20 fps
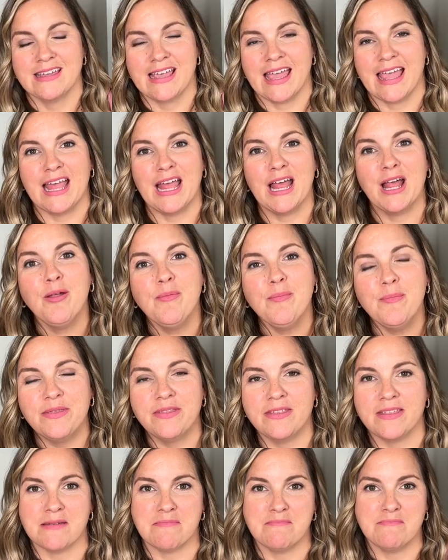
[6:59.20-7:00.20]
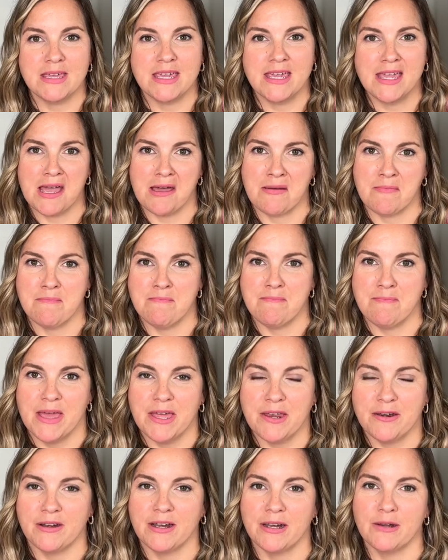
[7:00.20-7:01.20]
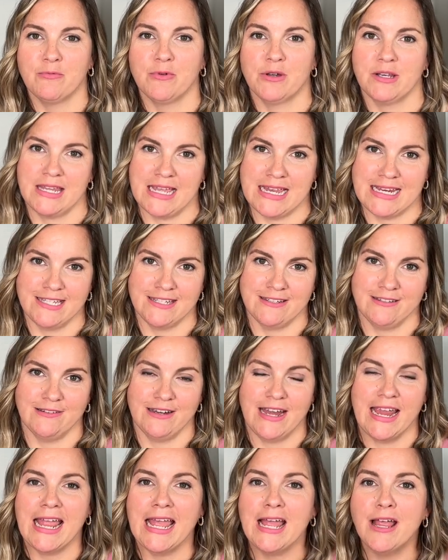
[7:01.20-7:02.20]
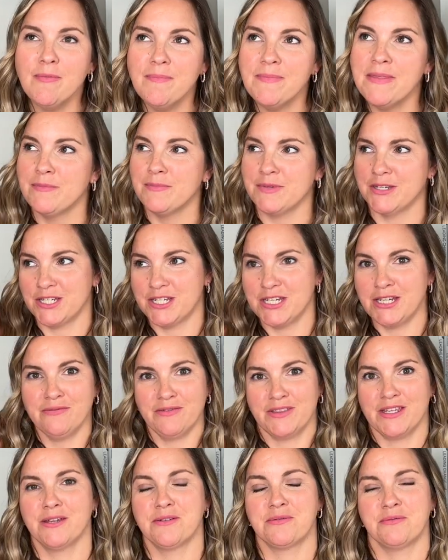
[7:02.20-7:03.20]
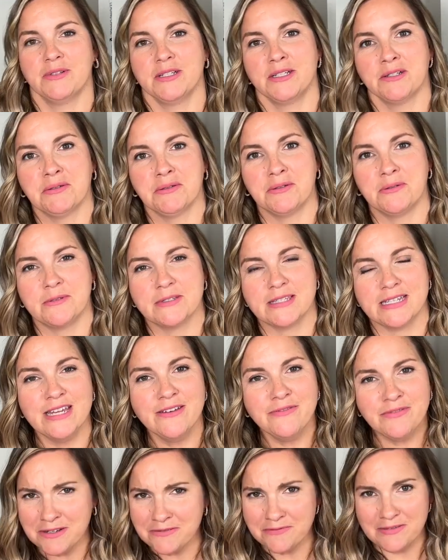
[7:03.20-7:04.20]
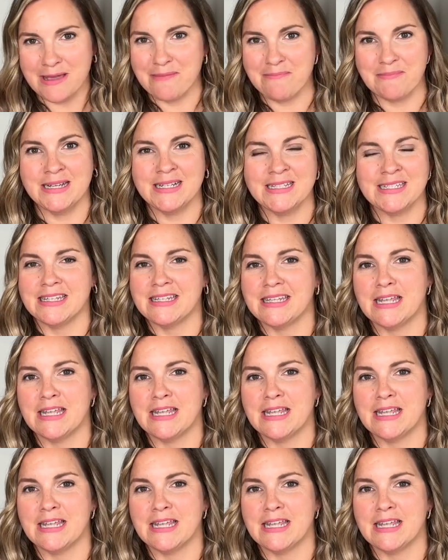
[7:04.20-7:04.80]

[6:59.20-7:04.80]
Help them become better at what they do. Help them achieve their career goals, even if that means that